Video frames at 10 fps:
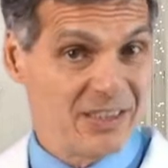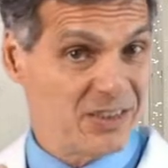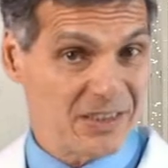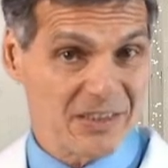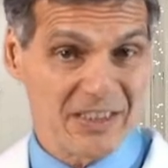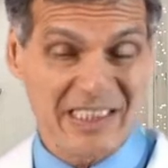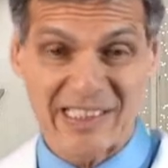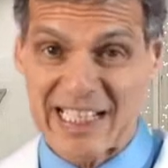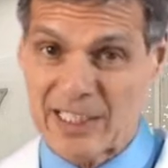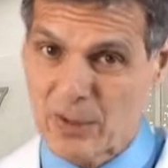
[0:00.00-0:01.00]
so you'll see
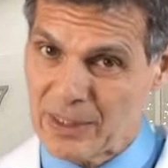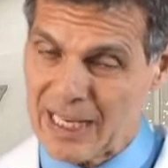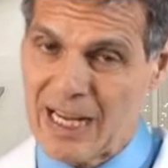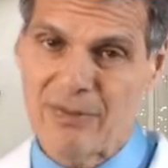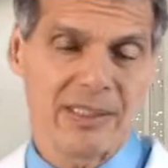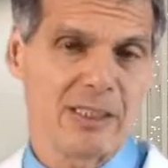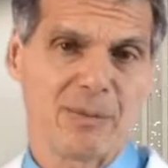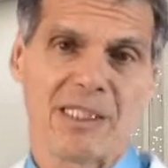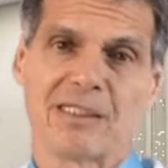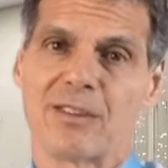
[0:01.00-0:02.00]
you're getting only
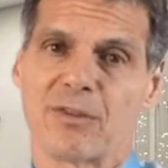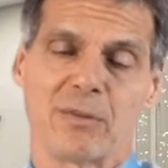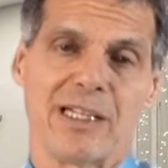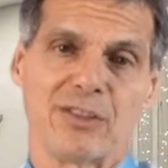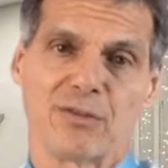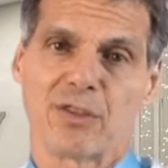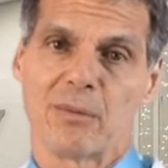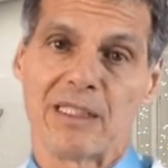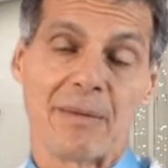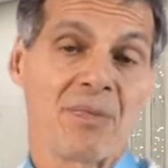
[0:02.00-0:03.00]
evidence-based information
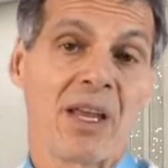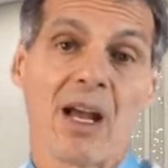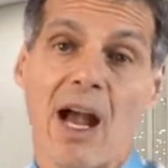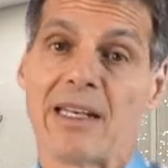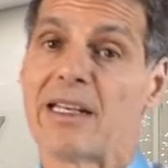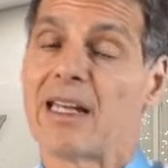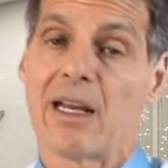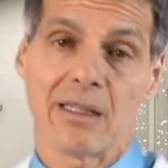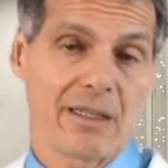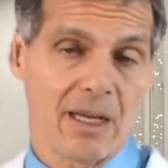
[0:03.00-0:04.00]
from me on any
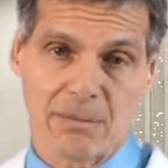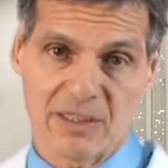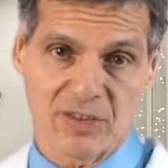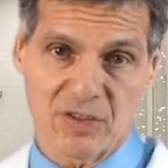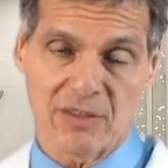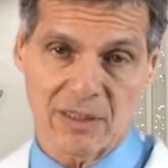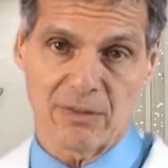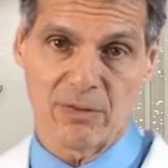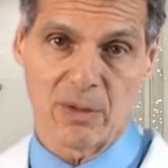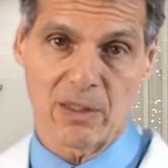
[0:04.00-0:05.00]
health topic that you're
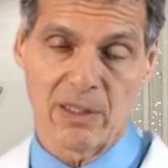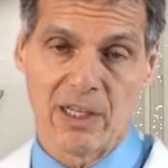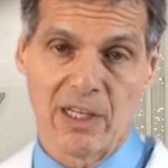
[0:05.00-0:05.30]
looking for.